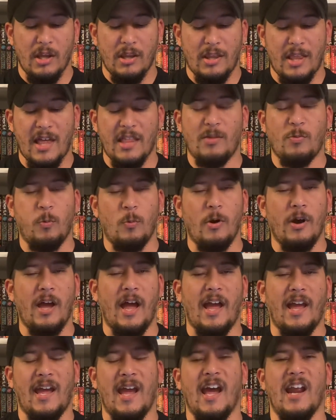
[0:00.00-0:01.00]
That's what
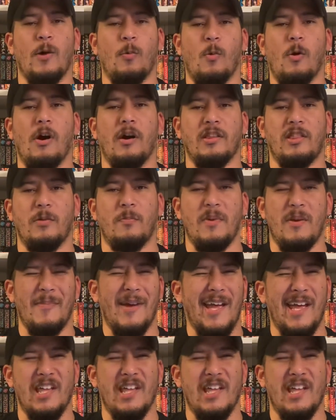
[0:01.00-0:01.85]
I kind of want to be my